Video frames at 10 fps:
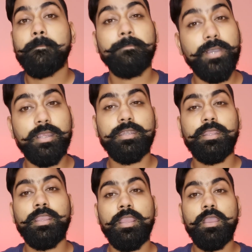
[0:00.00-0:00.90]
But
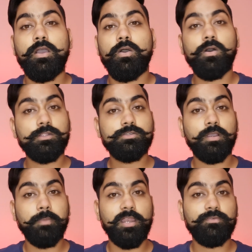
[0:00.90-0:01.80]
also
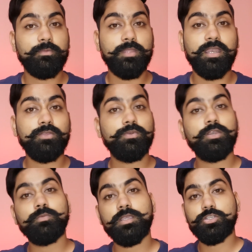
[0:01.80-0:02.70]
apart from that, you need
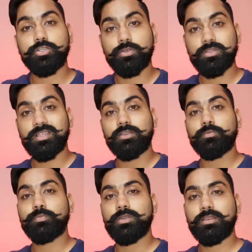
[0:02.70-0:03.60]
to sure that you
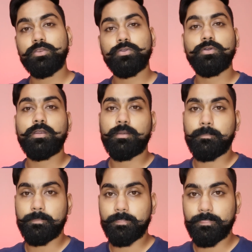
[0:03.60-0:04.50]
put in your
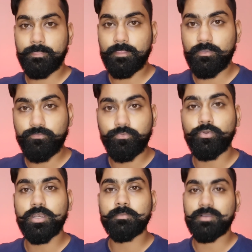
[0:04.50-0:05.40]

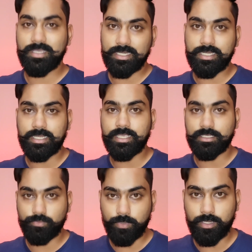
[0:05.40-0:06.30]
phone number correctly
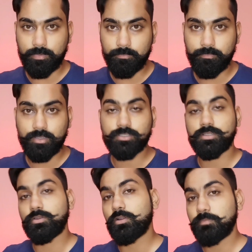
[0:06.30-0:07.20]
as well, because a
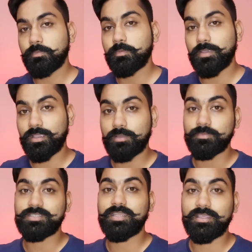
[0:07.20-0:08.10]
lot of people make a
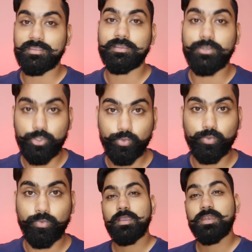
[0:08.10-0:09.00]
mistake there
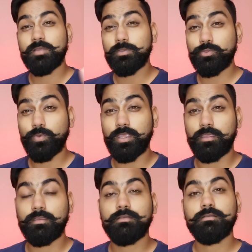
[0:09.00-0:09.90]
too. Number
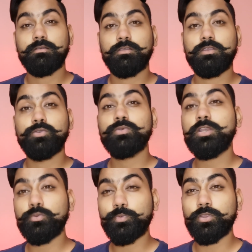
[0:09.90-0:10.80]
three, you
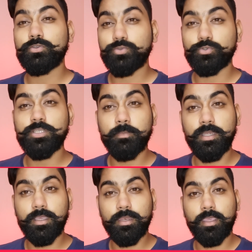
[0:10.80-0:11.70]
need to put your social
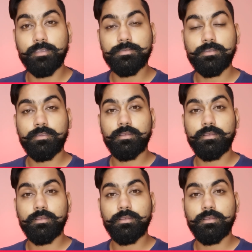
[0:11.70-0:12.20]
media links.